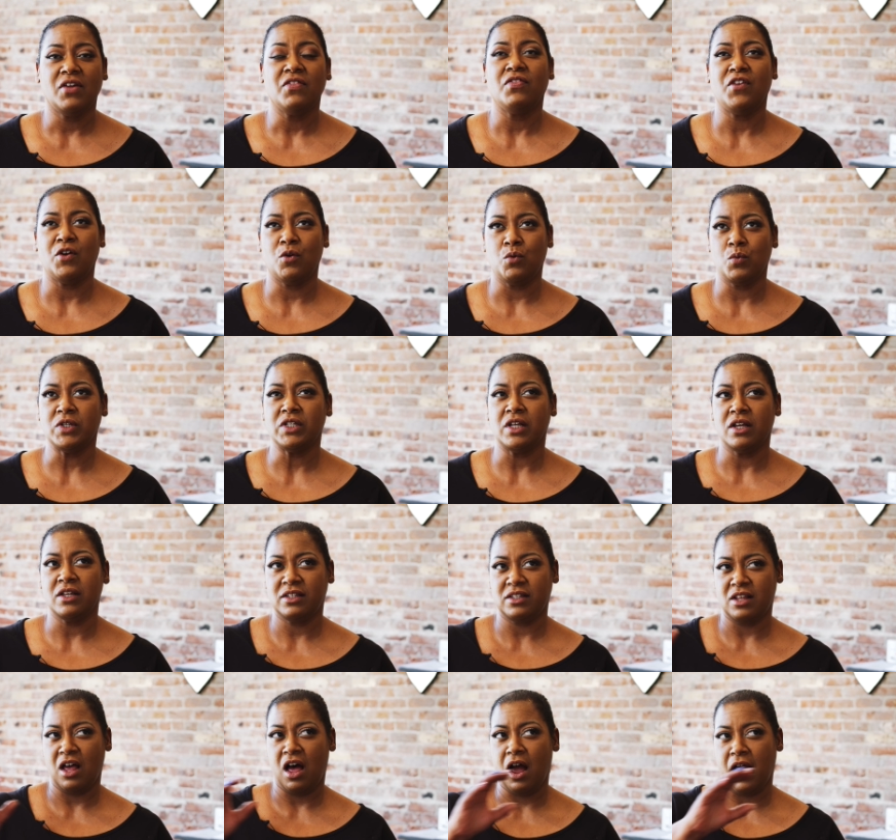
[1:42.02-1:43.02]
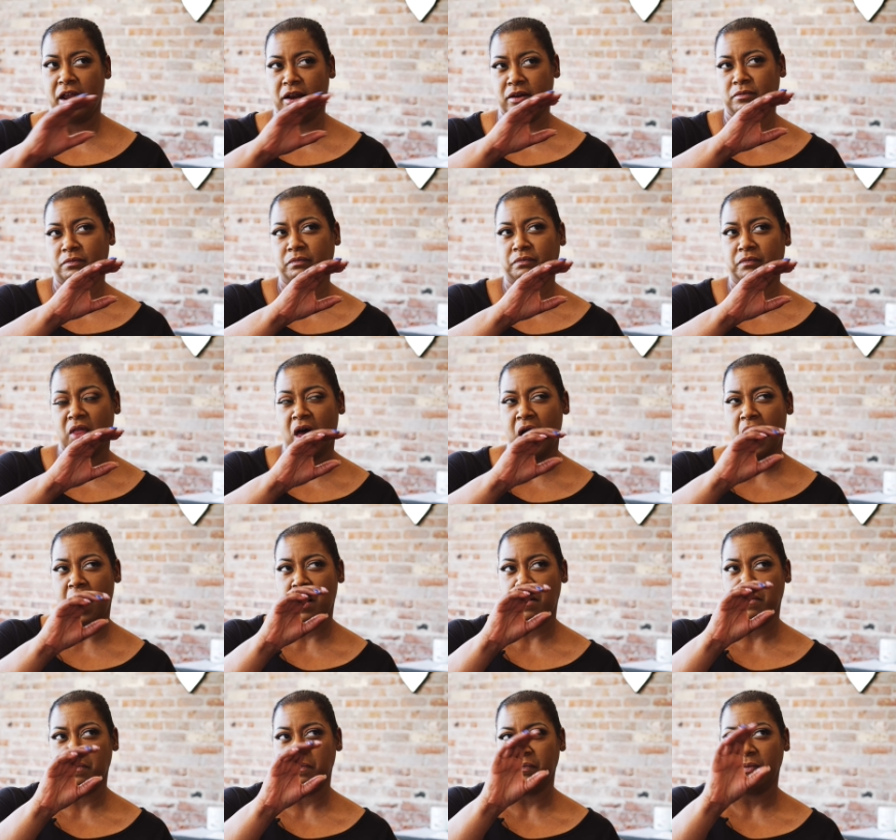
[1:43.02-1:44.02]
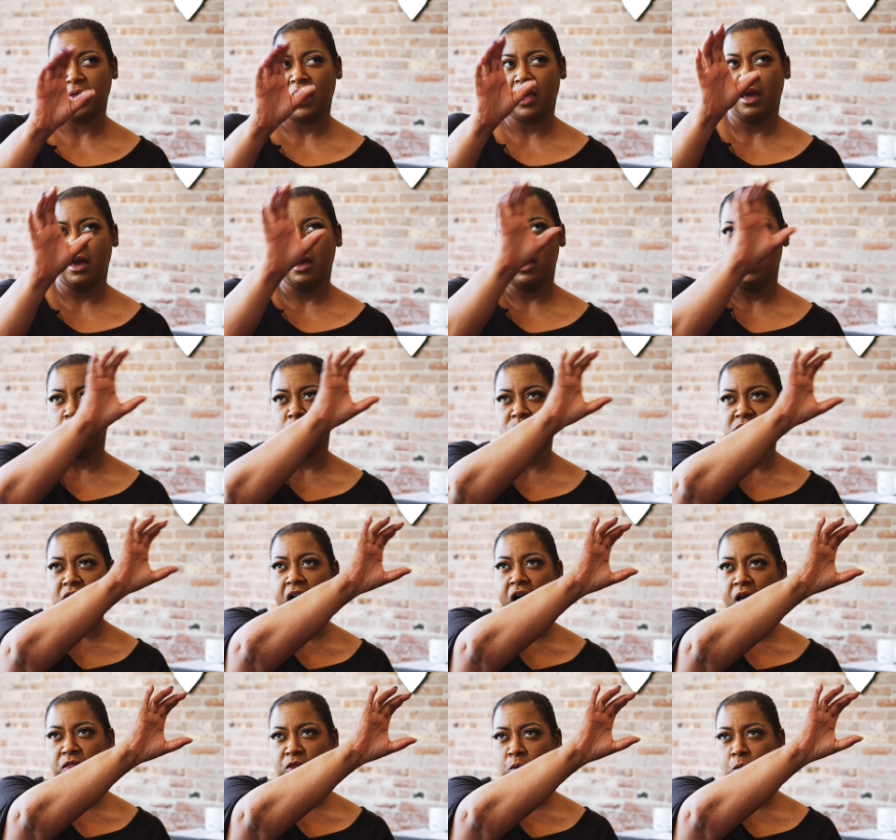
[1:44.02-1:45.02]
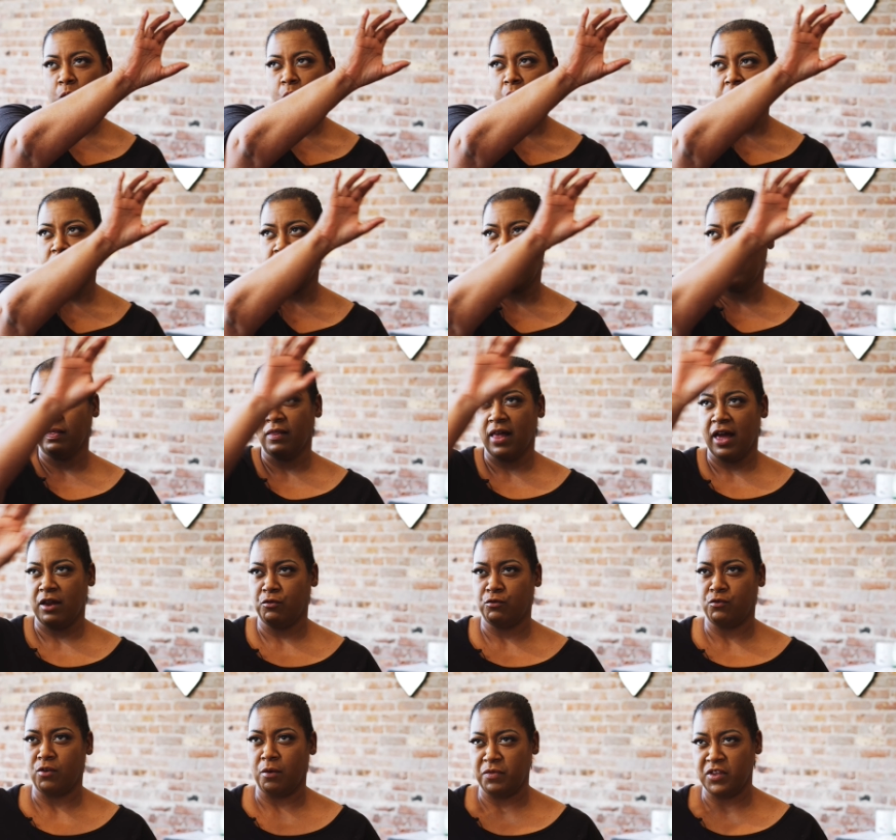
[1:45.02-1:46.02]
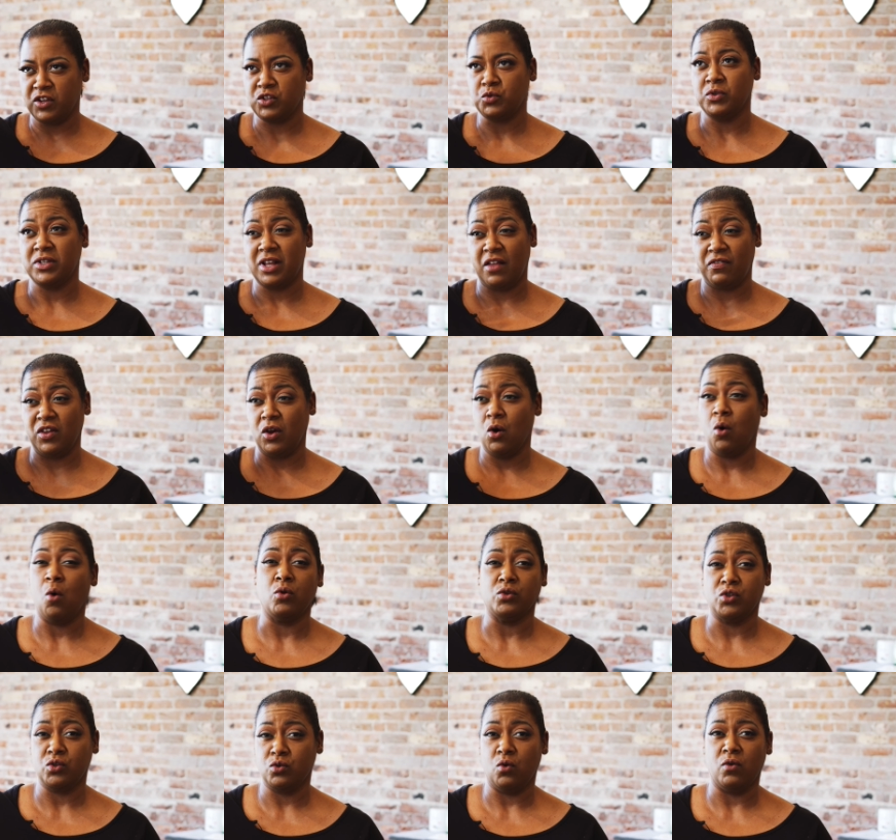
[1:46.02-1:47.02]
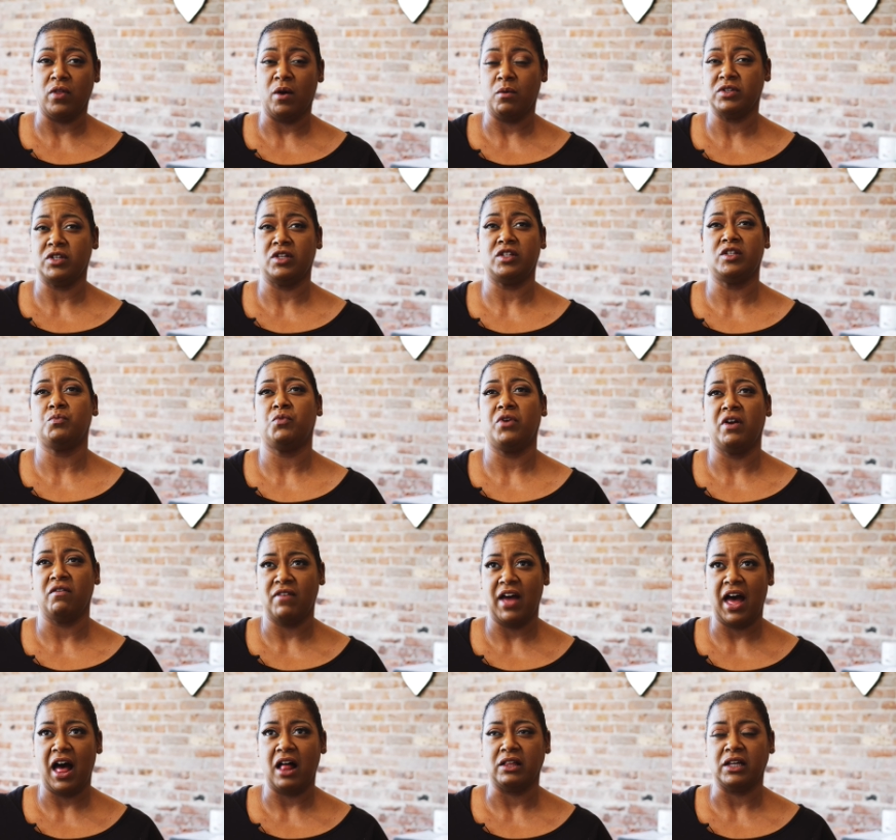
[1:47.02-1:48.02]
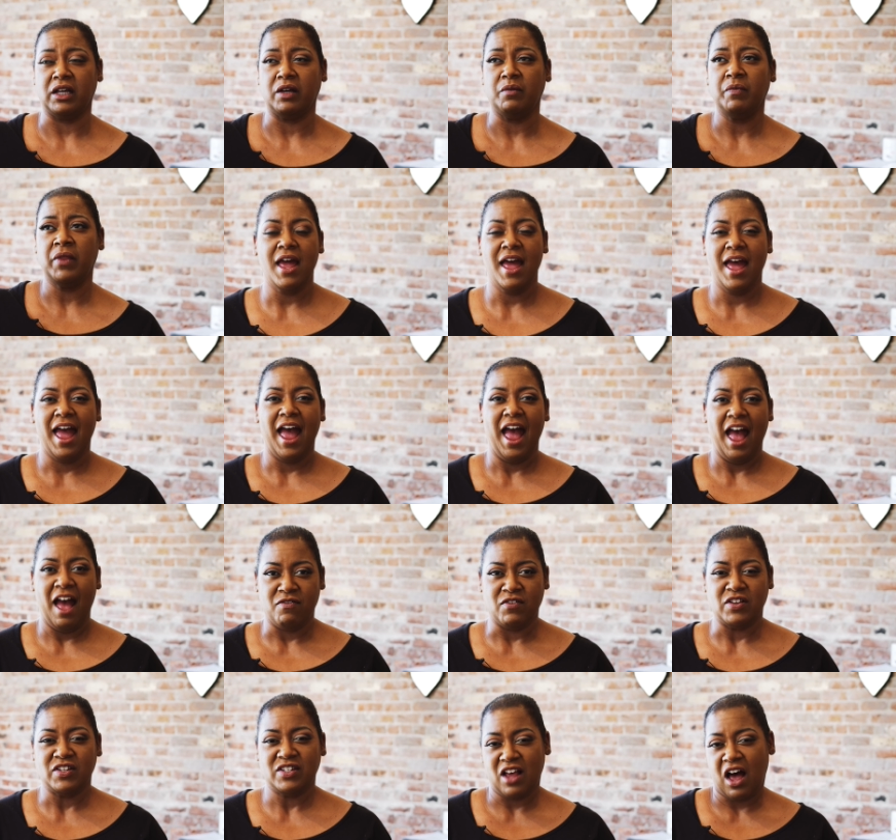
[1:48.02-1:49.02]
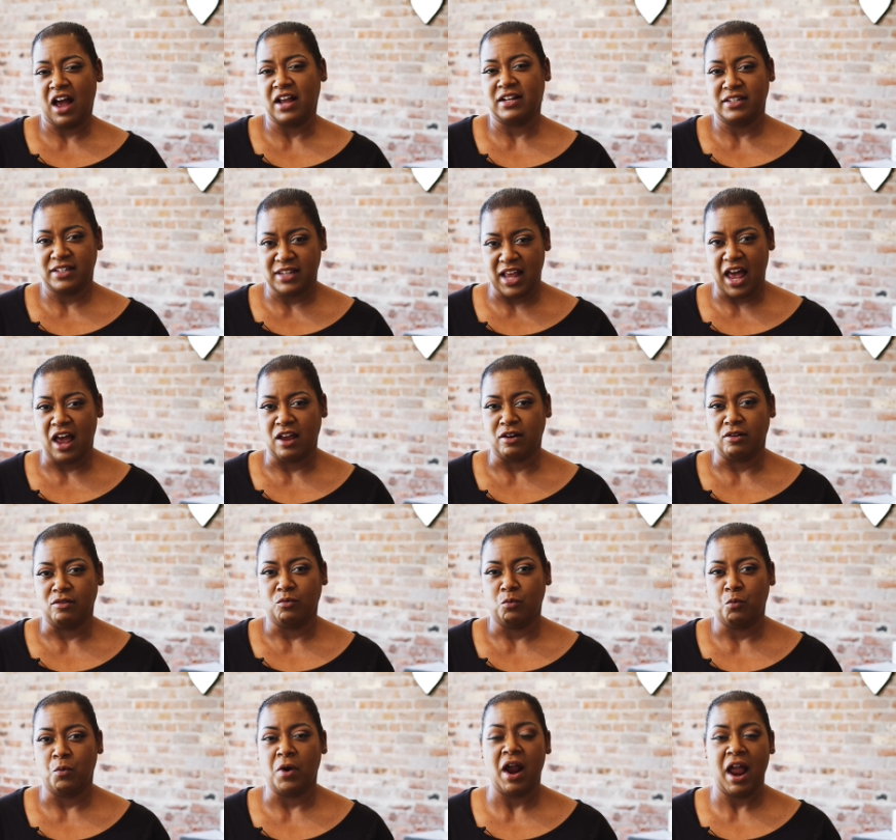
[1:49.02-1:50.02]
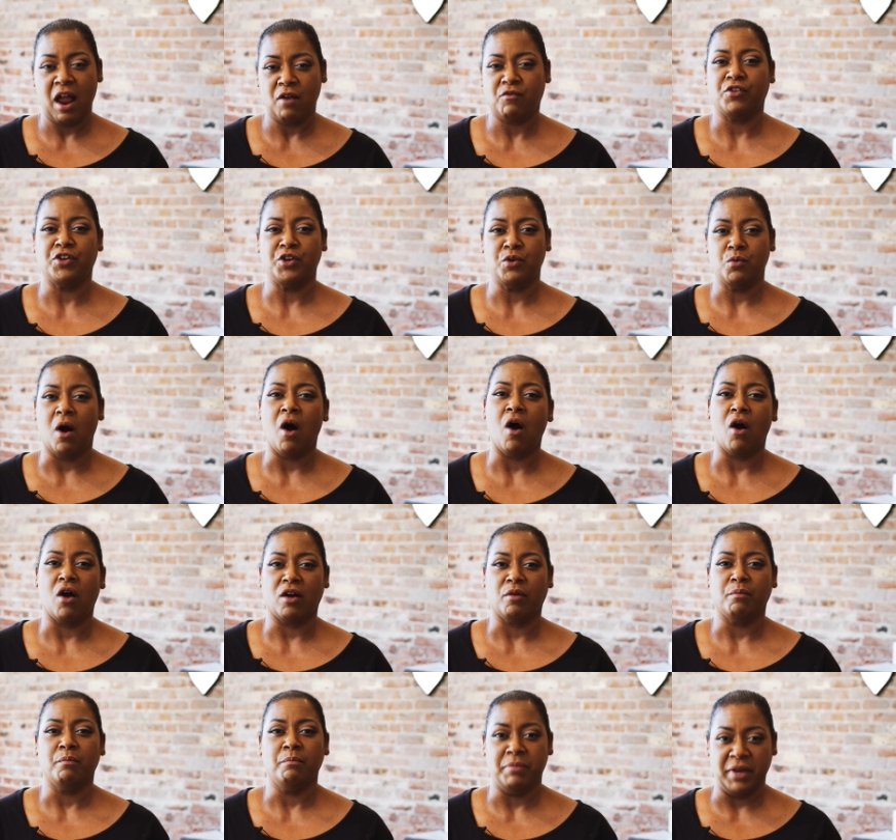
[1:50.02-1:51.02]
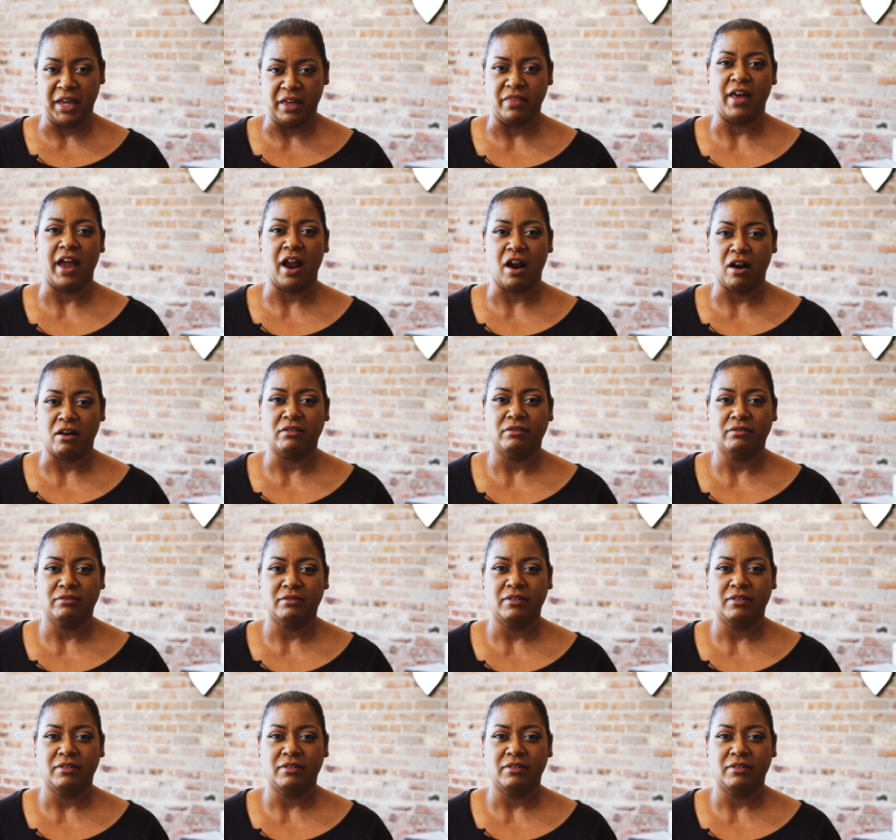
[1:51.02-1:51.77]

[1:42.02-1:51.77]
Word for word: There was a sign, it was on the wall that led from, this was at the old school that was in Spring Valley, and the sign said, "Wherever you are, be there."